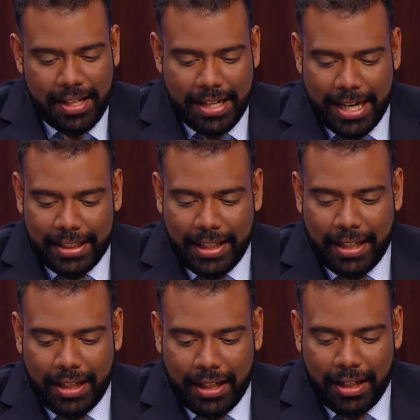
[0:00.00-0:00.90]
Right. Nathalie,
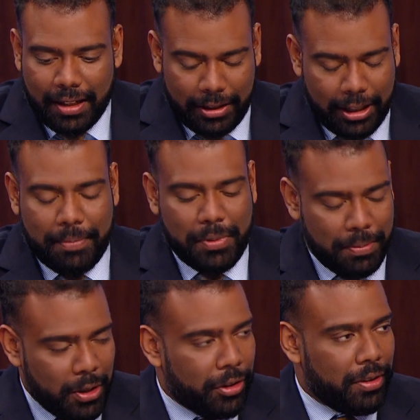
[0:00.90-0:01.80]
I'm going to come to
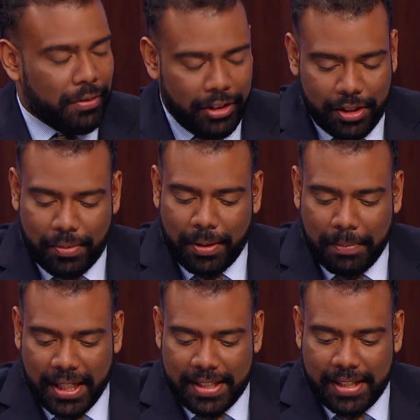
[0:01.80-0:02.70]
both of you for this one,
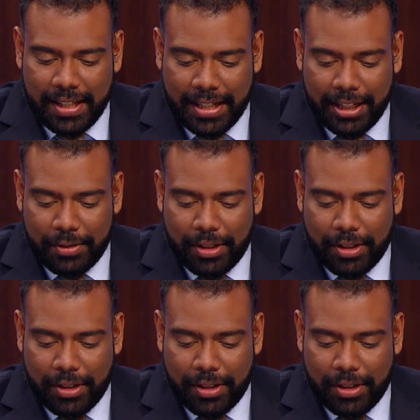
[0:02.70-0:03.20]
but uh, Nathalie,